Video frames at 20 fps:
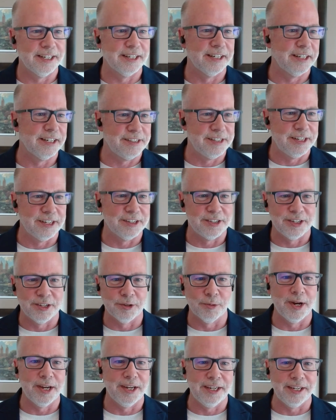And it's just
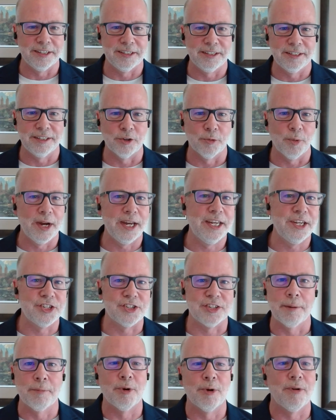the way he
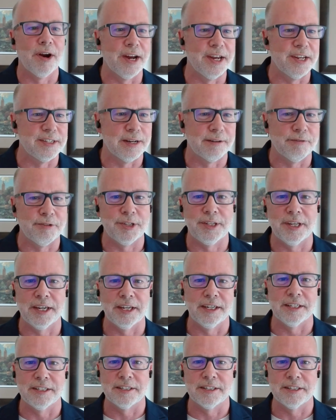summarized everything.